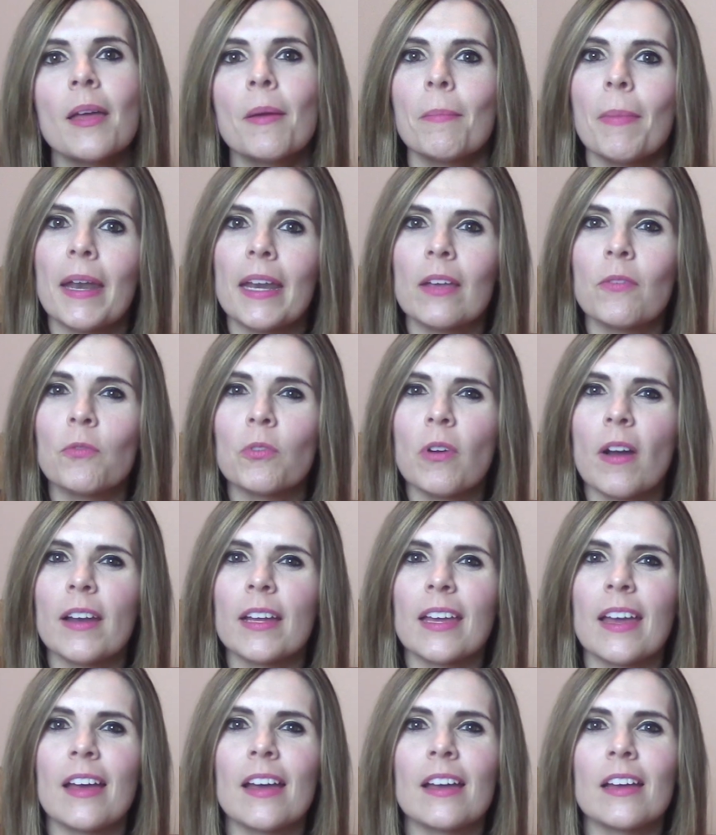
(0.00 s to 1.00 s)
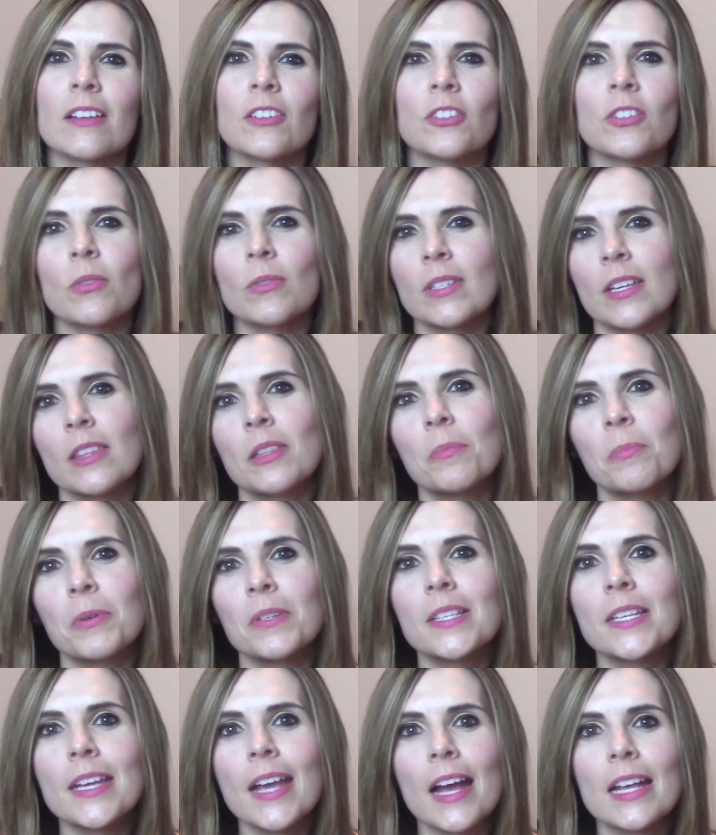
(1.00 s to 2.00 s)
Betty and Veronica, Josie and the
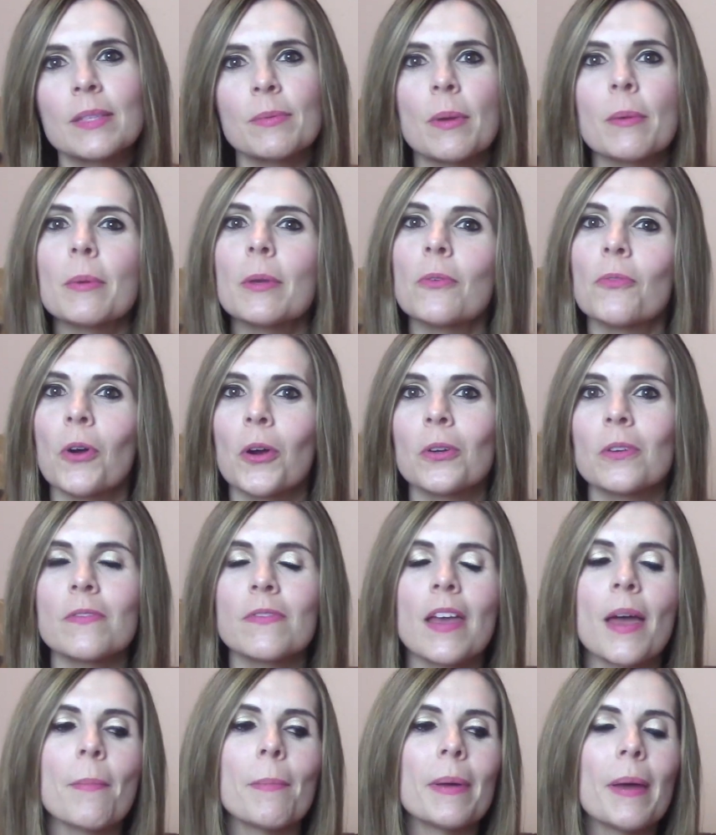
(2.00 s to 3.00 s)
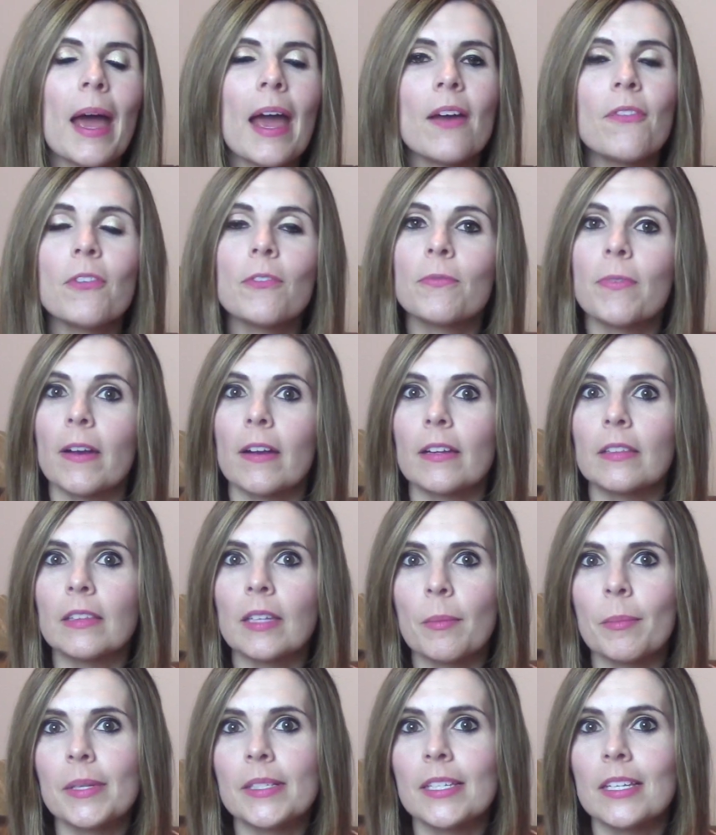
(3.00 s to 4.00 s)
Pussycats, maybe you've heard of them, but I have a very
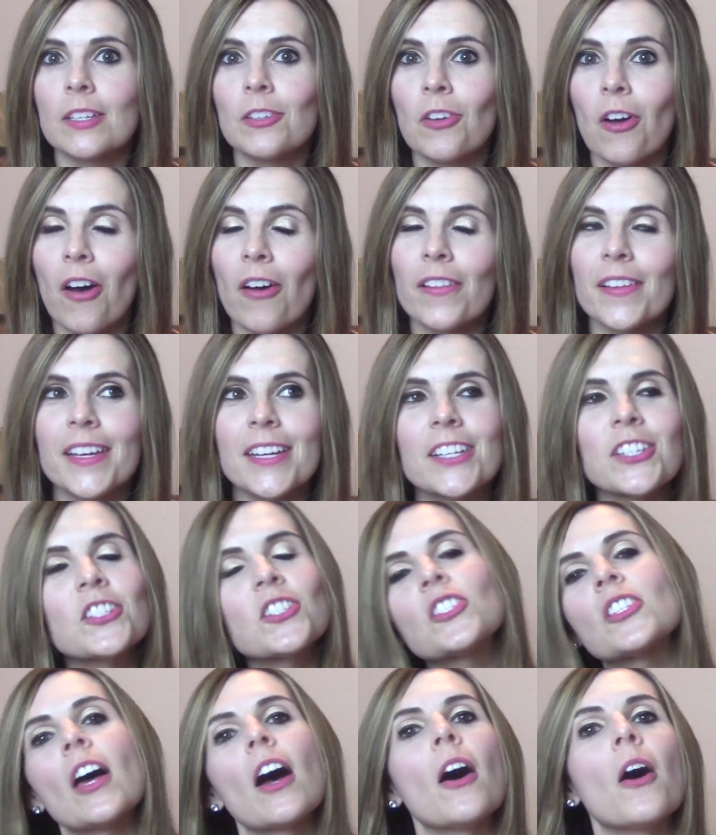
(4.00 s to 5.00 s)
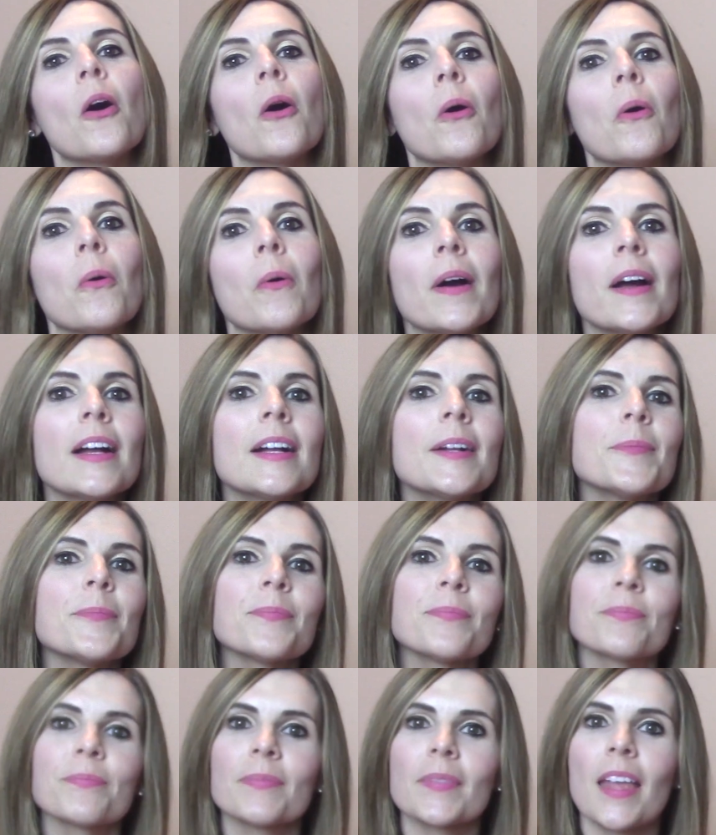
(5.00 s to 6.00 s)
limited knowledge, so
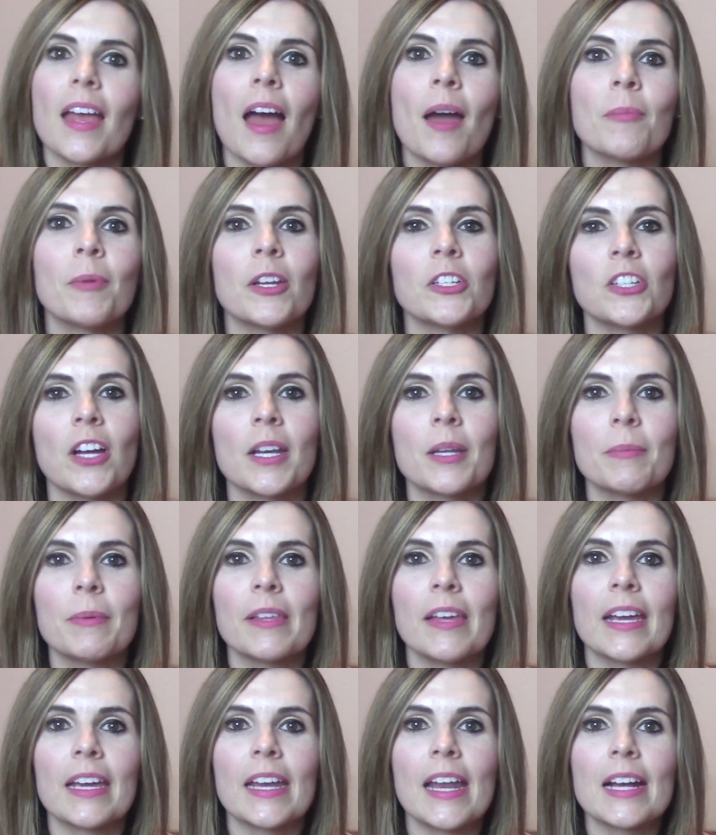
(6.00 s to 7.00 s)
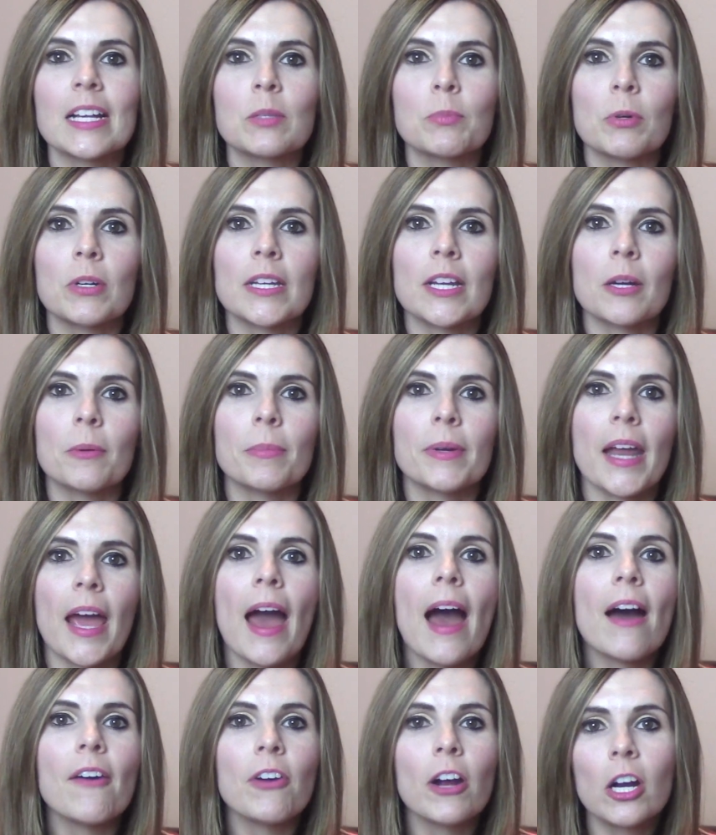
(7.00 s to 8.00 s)
I'm not trying to be like an expert here, but I
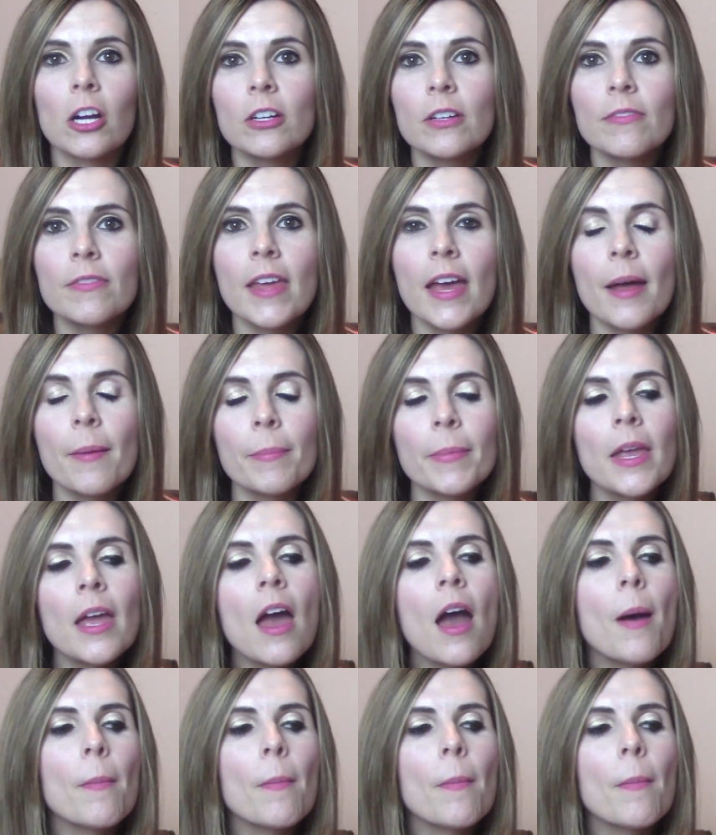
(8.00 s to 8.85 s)
have heard of them.